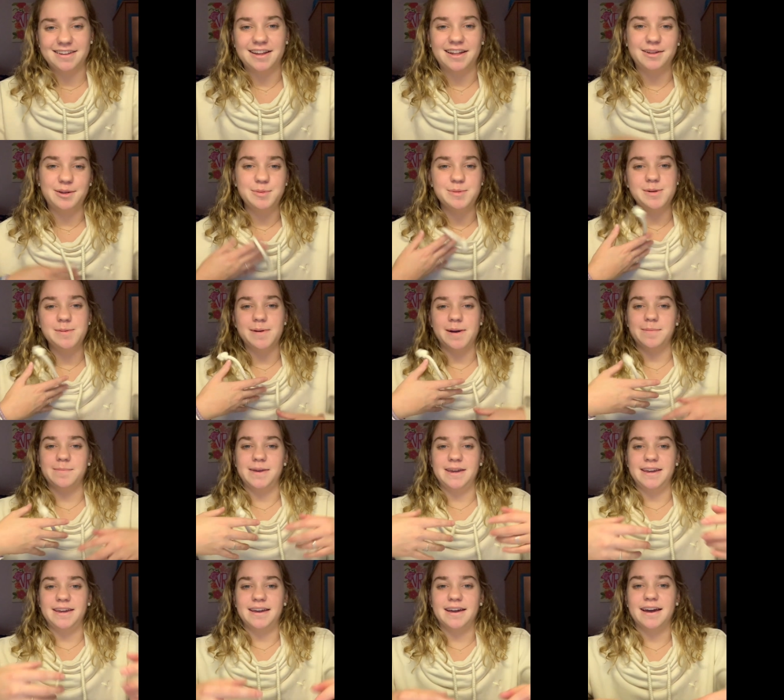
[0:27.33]
a little bit about
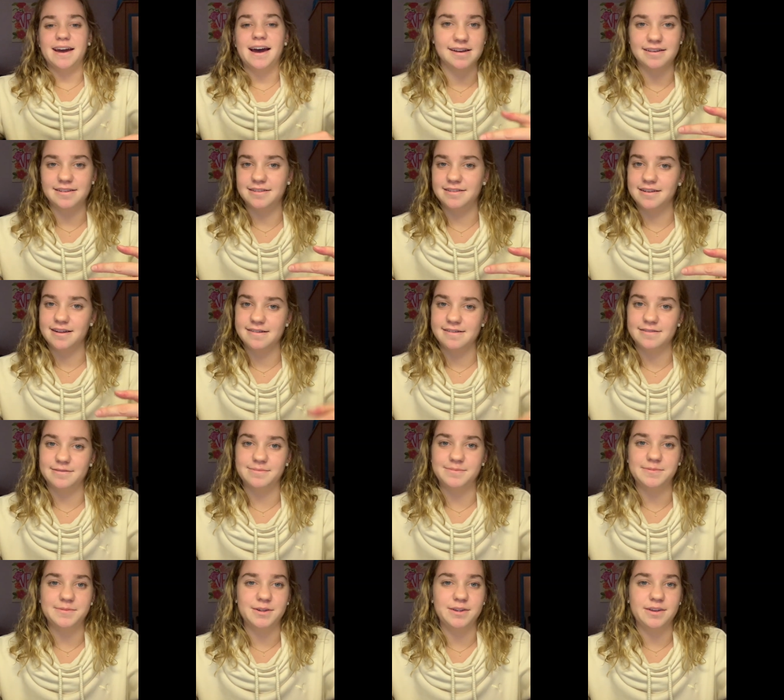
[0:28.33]
me, you
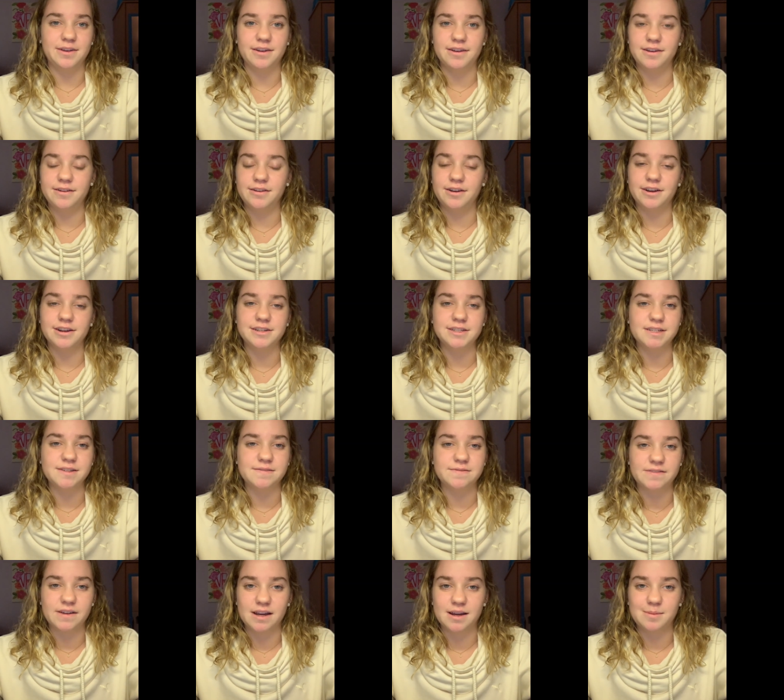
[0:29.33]
know, good
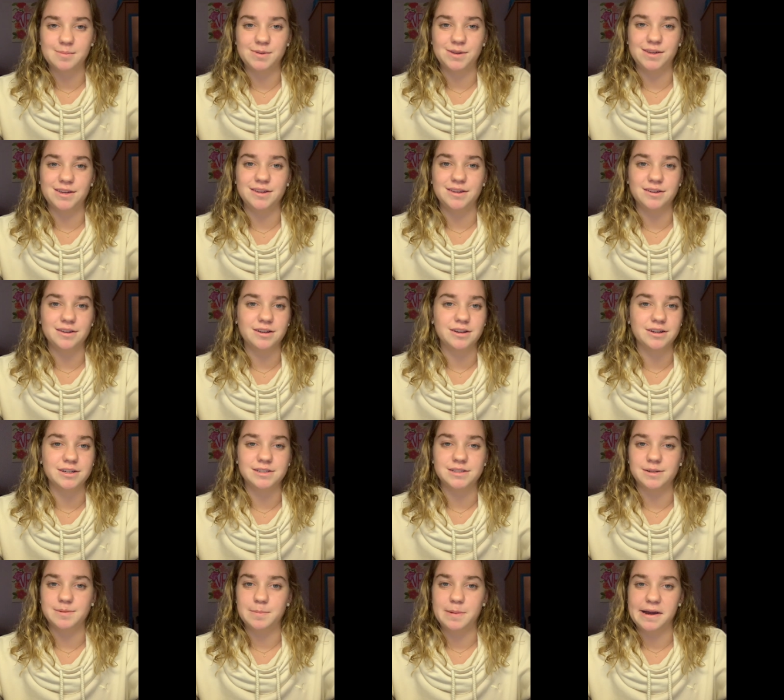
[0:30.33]
Christian family, good
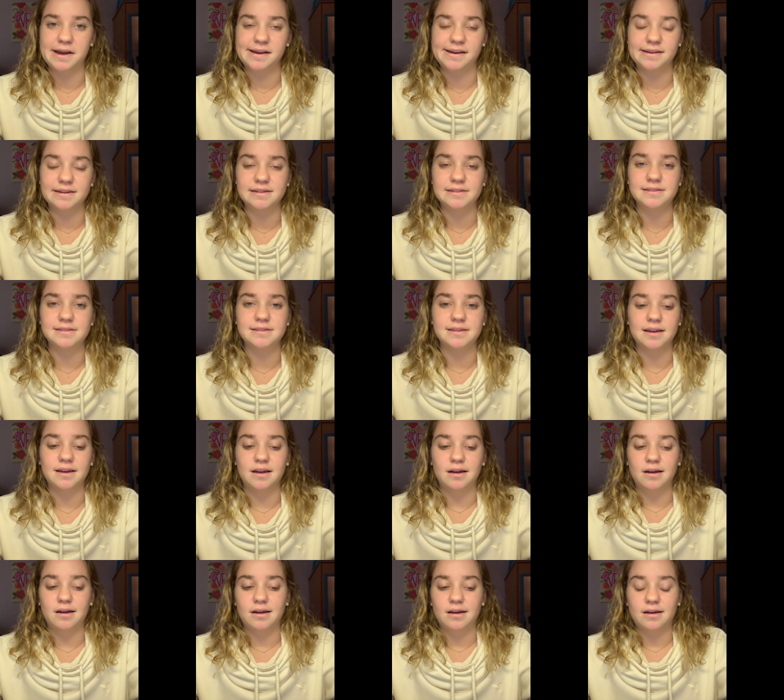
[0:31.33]
Christian parents,
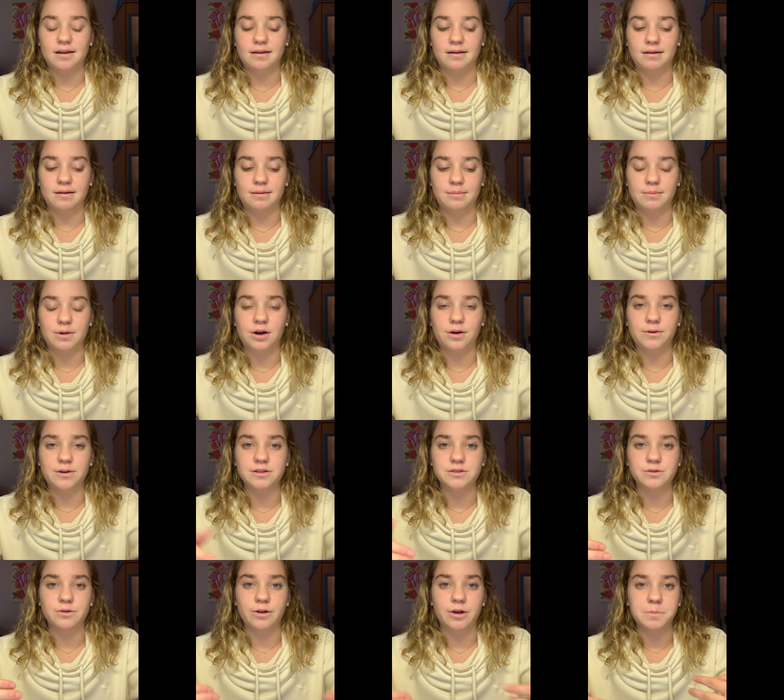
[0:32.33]
um,
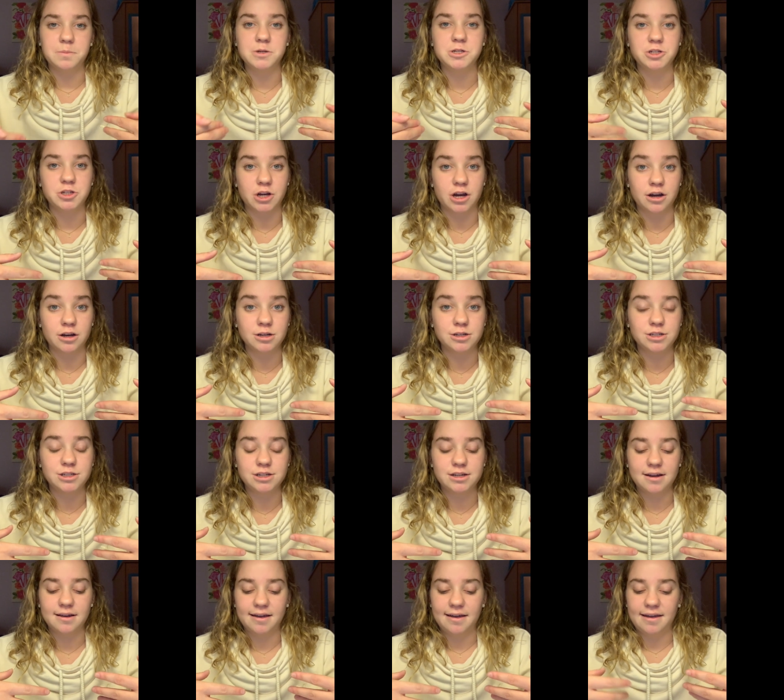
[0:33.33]
always grew up in
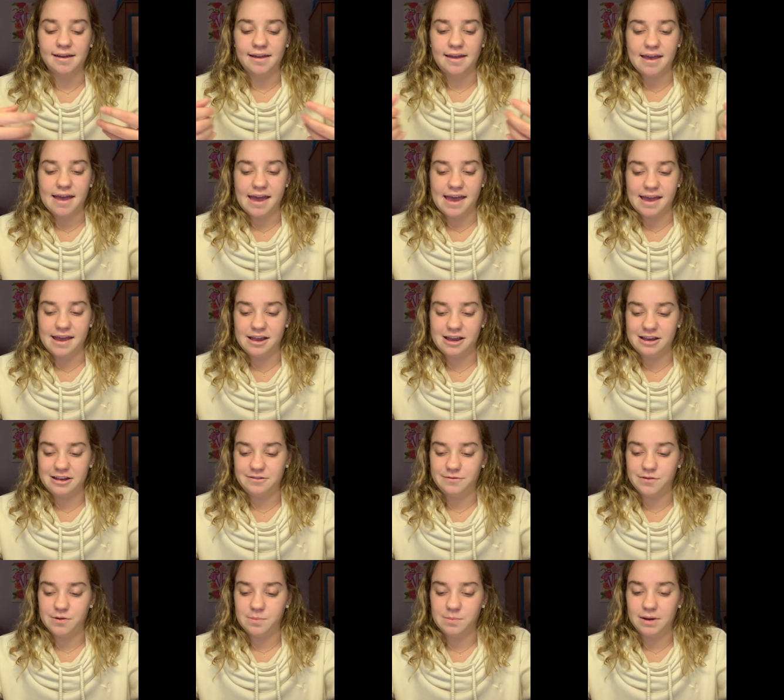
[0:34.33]
church,
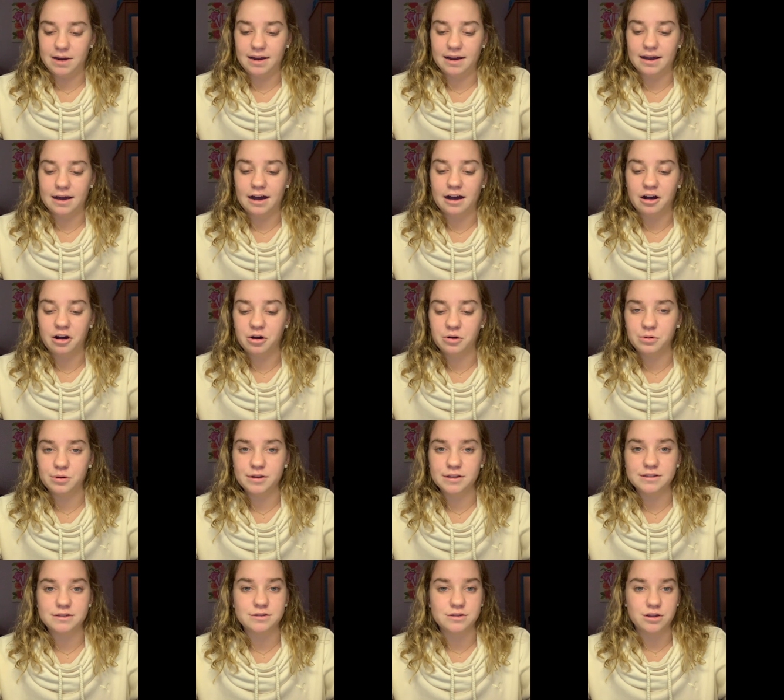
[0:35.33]
and for me, I
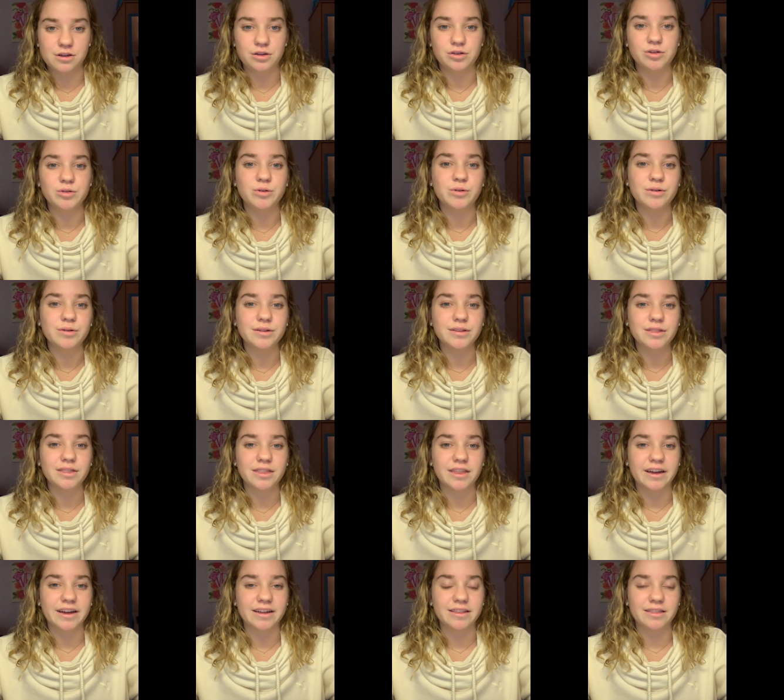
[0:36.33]
always knew
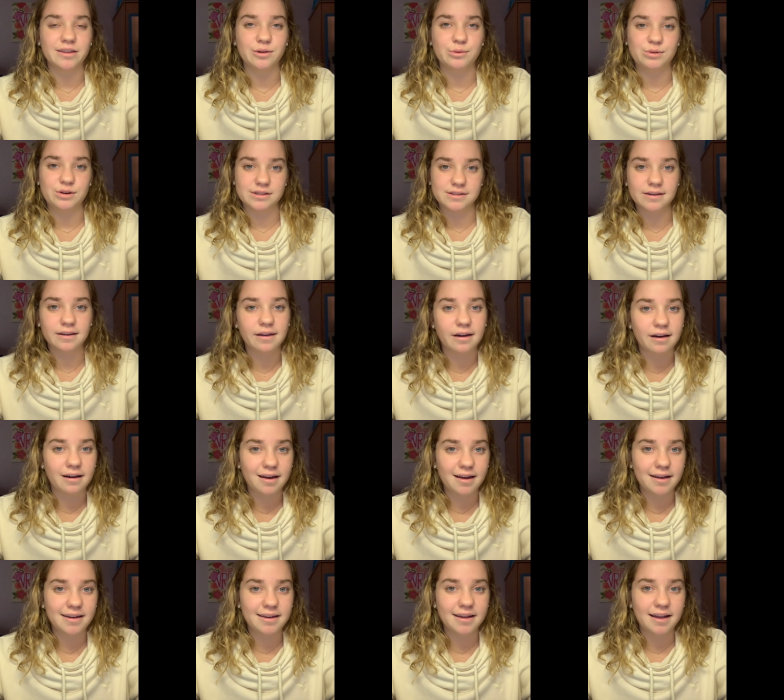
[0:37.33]
that there was a
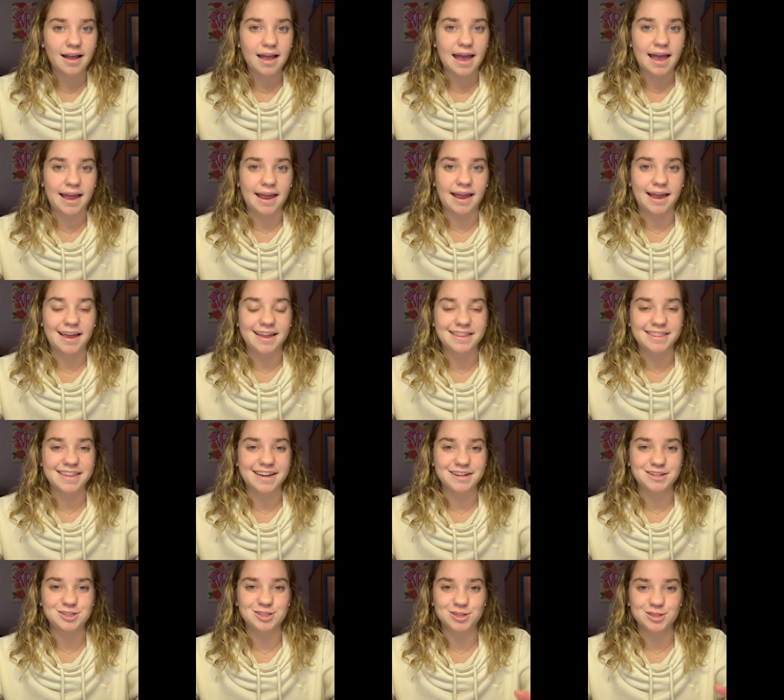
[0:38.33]
God and
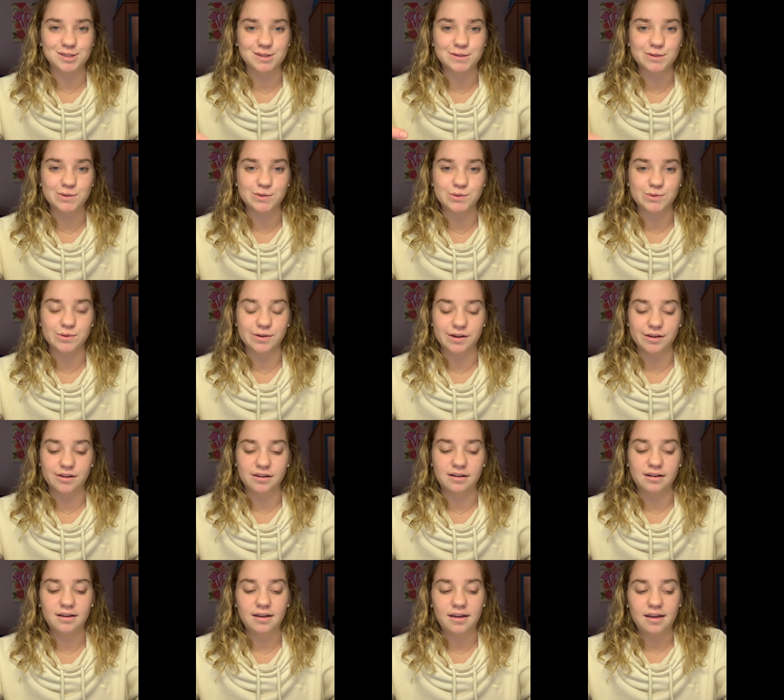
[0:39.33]
that Jesus was
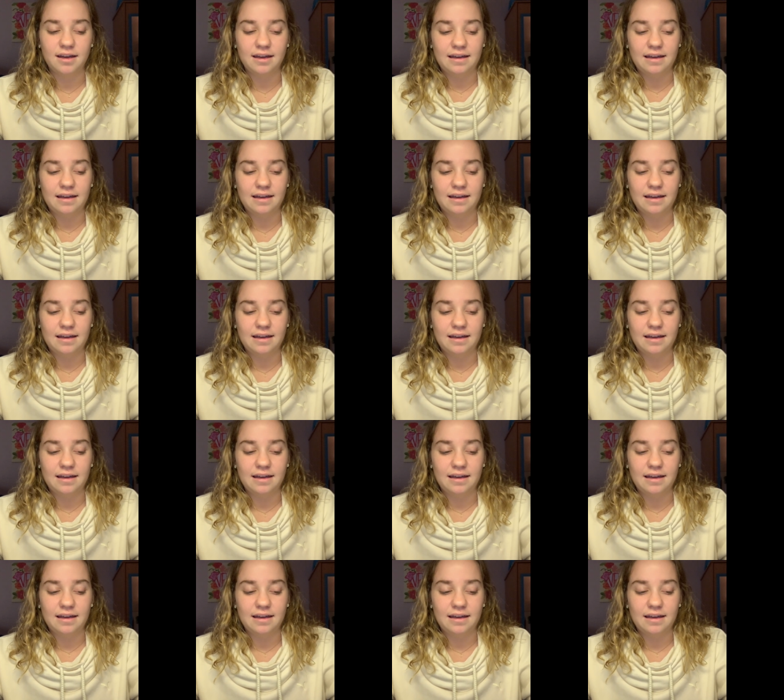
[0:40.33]
real,